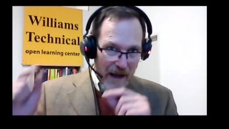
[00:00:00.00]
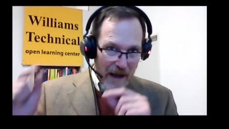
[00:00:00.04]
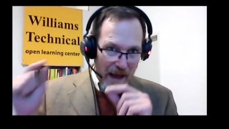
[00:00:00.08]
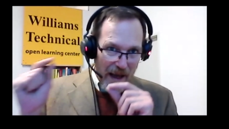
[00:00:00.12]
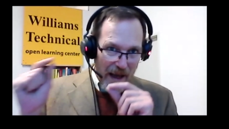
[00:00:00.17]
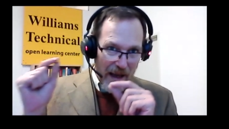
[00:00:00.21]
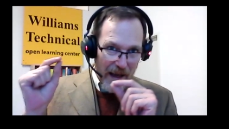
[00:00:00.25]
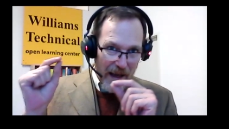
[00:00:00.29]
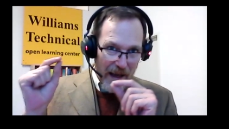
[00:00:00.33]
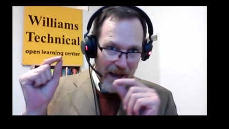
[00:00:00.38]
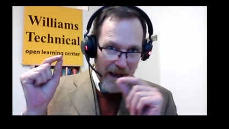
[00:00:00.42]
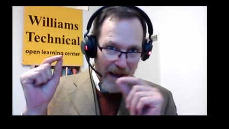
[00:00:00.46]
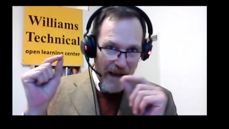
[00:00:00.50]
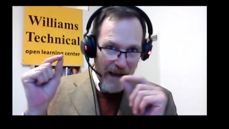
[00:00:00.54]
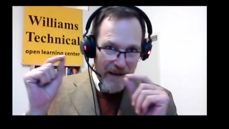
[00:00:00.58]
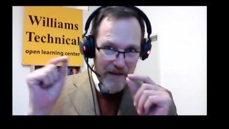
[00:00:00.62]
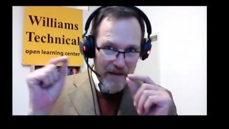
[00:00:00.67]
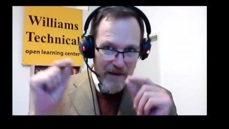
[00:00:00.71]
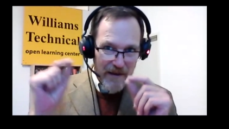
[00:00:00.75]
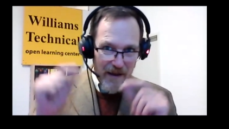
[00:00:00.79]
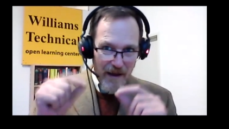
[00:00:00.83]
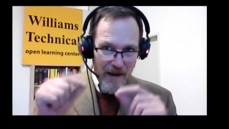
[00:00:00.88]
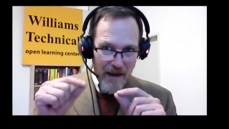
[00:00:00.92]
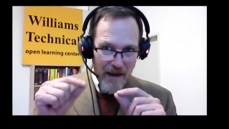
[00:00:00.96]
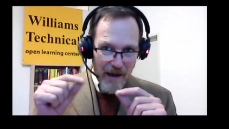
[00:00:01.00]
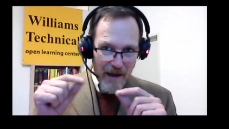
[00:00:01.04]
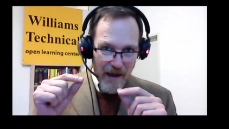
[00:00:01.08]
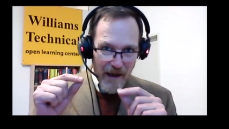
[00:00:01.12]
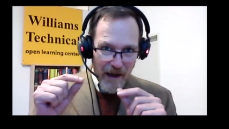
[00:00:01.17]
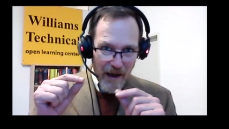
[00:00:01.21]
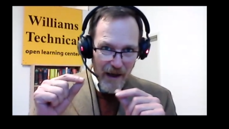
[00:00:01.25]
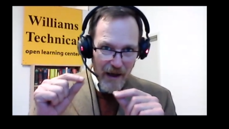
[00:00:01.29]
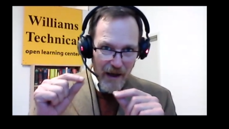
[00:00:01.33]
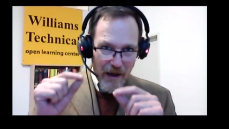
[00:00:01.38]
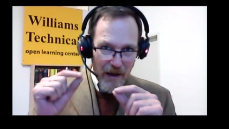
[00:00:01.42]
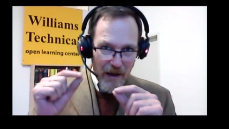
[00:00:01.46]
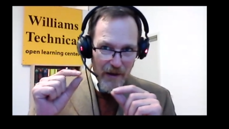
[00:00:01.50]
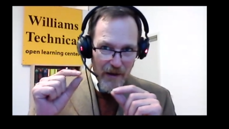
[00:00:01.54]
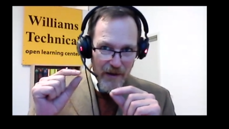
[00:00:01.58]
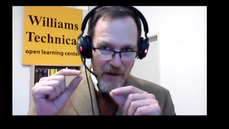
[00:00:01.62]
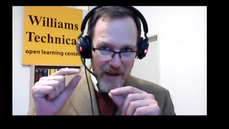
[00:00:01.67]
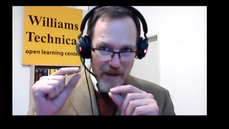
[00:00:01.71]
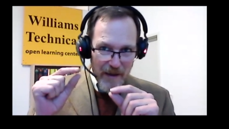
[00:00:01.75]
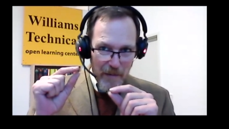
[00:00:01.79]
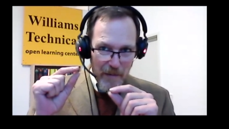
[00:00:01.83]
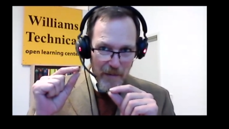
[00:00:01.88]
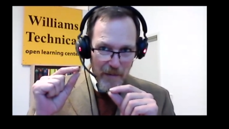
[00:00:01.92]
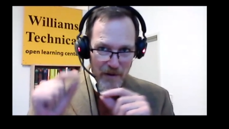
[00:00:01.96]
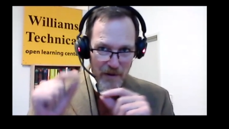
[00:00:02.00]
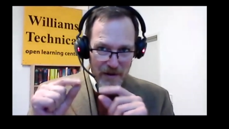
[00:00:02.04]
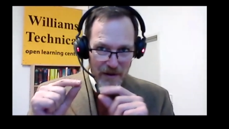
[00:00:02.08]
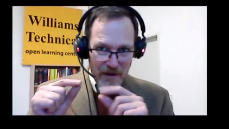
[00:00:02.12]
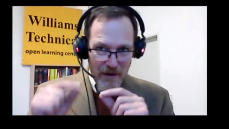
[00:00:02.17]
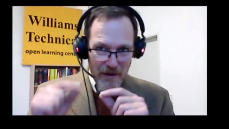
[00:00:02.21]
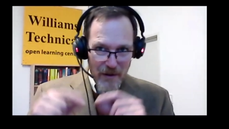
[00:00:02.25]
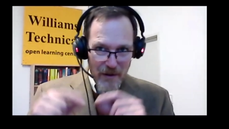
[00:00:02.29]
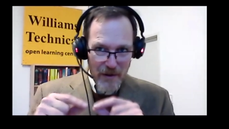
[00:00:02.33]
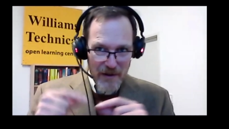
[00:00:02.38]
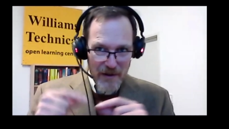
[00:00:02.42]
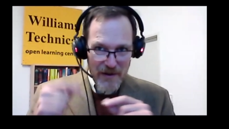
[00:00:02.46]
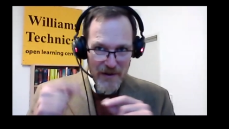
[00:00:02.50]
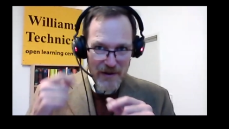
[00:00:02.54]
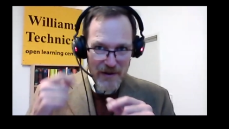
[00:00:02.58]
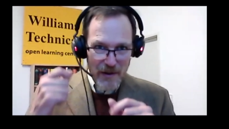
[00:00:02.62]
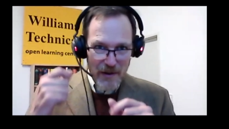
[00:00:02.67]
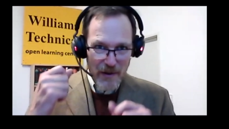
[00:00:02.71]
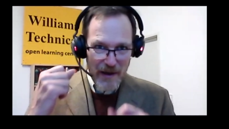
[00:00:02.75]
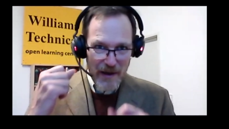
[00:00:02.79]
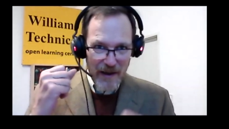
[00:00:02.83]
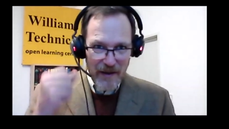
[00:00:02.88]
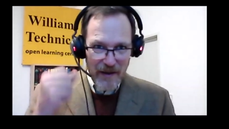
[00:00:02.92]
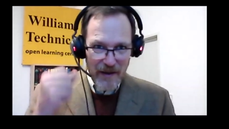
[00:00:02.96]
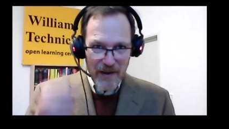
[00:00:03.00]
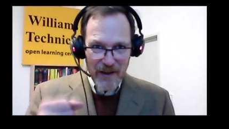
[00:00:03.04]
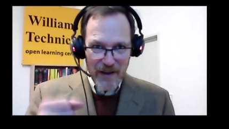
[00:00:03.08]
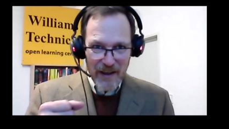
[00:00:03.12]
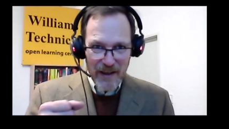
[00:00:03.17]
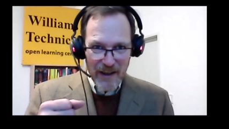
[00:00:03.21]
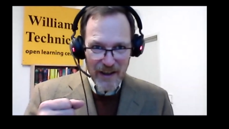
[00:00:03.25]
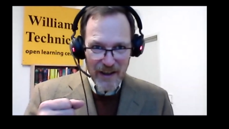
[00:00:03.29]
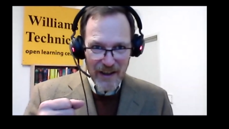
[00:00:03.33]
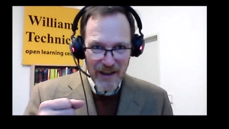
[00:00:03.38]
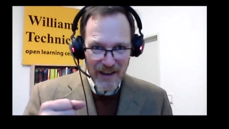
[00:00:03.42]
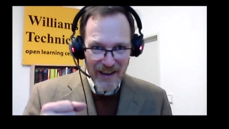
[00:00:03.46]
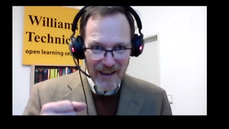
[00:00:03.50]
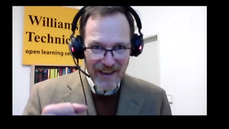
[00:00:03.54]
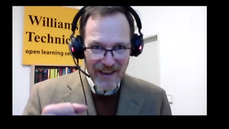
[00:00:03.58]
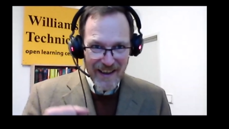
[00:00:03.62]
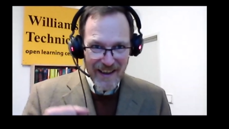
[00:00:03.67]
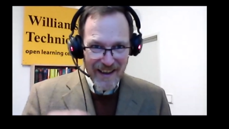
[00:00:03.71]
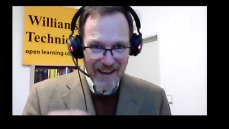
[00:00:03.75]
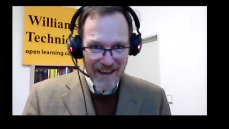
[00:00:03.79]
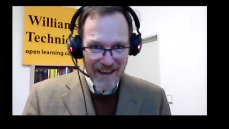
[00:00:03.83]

And the person who is doing the